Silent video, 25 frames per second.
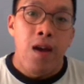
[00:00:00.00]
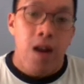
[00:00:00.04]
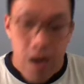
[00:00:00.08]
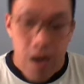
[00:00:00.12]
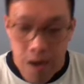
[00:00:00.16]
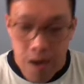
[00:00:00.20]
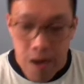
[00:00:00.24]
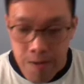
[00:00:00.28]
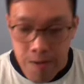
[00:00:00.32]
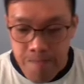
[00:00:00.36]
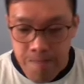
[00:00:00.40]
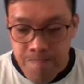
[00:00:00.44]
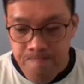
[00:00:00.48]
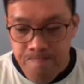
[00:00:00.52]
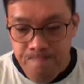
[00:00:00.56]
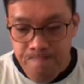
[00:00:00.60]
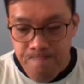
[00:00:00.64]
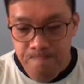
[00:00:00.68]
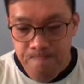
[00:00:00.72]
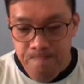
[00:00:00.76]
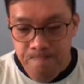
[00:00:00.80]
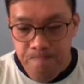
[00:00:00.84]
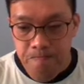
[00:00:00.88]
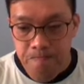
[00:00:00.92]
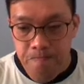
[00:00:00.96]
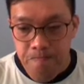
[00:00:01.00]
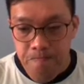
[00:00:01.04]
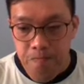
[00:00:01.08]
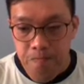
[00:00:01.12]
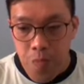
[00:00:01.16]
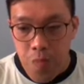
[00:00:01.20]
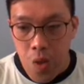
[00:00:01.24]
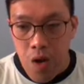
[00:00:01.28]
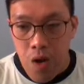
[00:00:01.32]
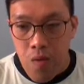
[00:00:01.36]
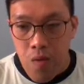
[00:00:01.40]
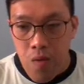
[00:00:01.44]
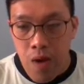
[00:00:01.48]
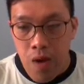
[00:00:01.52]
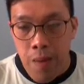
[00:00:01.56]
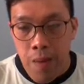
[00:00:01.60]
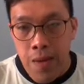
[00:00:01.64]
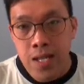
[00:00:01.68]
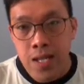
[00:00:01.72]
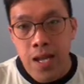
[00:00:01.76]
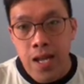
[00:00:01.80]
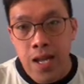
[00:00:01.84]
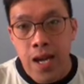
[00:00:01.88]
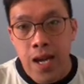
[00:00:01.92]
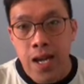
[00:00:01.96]

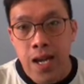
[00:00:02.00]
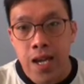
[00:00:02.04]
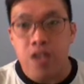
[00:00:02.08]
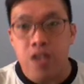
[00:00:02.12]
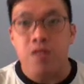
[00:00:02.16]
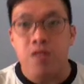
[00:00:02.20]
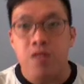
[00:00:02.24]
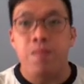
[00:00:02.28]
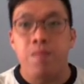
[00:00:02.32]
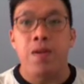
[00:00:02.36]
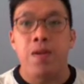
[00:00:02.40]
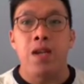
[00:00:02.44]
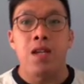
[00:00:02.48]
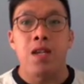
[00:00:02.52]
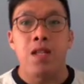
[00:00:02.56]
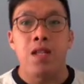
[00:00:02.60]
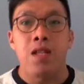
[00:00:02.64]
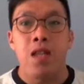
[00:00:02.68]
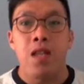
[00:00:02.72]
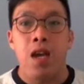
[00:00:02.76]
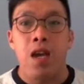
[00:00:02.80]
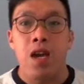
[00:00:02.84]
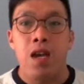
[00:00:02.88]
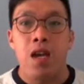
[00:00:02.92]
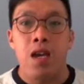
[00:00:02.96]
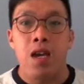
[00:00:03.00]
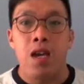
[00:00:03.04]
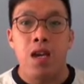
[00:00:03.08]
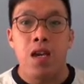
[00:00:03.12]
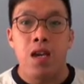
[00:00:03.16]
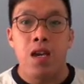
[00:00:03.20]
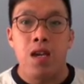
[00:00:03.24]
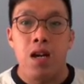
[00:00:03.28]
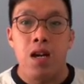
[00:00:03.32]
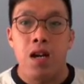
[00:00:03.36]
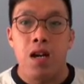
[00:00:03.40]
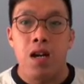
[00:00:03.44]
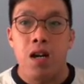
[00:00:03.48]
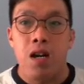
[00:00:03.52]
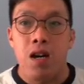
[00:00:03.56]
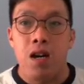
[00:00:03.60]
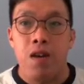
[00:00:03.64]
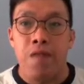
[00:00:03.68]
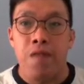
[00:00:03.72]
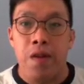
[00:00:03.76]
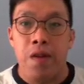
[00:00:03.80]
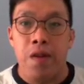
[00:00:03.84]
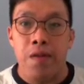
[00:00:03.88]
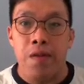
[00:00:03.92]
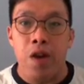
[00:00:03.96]
Rama 9 has been a
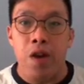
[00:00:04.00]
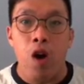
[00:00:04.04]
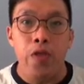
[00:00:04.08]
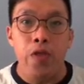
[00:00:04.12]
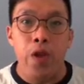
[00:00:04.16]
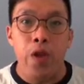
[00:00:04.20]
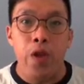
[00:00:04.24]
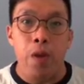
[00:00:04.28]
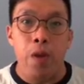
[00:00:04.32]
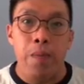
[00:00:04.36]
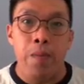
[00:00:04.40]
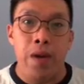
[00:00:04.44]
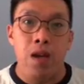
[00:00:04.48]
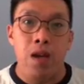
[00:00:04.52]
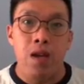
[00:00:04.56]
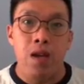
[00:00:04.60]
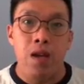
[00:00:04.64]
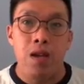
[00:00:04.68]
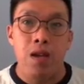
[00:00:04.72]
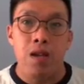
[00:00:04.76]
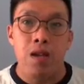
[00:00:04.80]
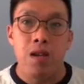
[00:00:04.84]
very hot topic